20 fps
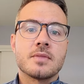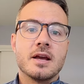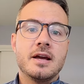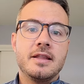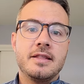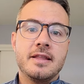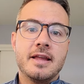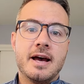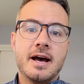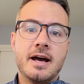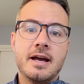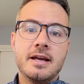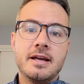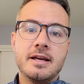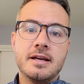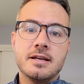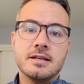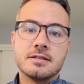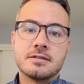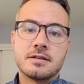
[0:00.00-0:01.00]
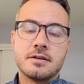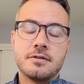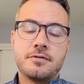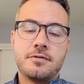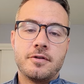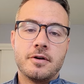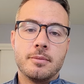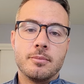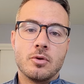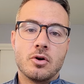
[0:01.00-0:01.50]
And that is
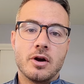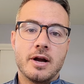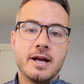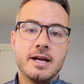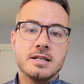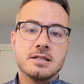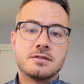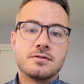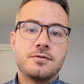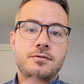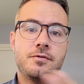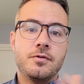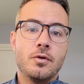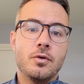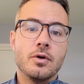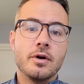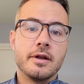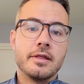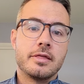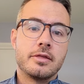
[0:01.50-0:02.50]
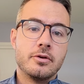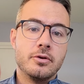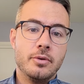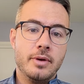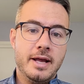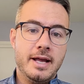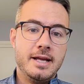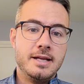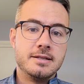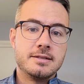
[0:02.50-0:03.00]
from grades 4
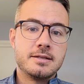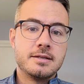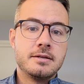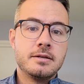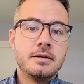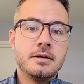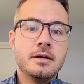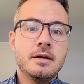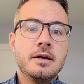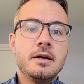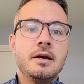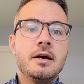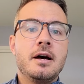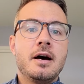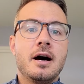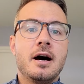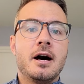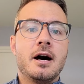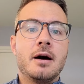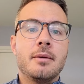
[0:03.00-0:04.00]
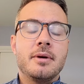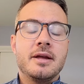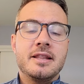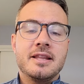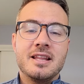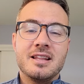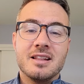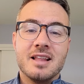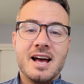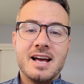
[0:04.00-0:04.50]
through 8.
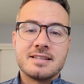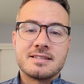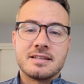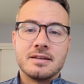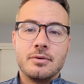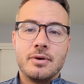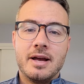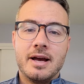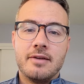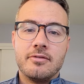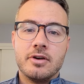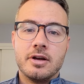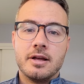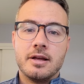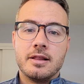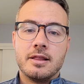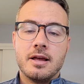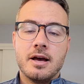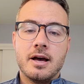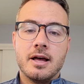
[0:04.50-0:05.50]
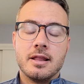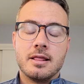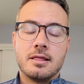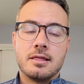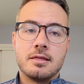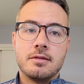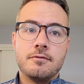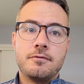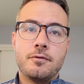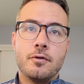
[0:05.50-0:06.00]
And then lastly, we have a
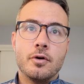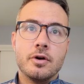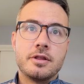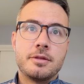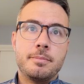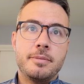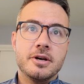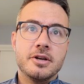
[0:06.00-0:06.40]
fourth